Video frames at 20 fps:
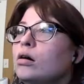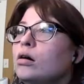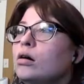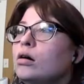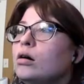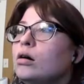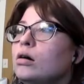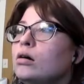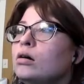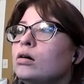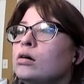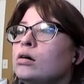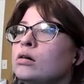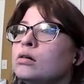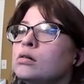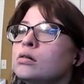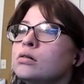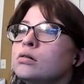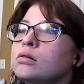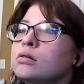
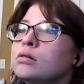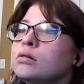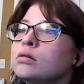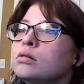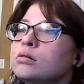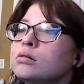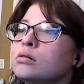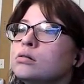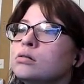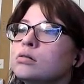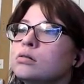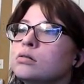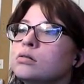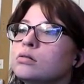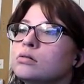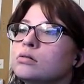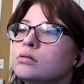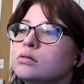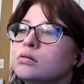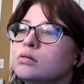
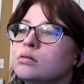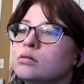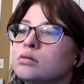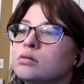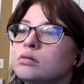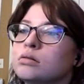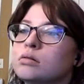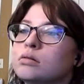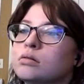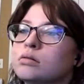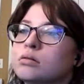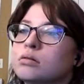No words are spoken by the person on screen.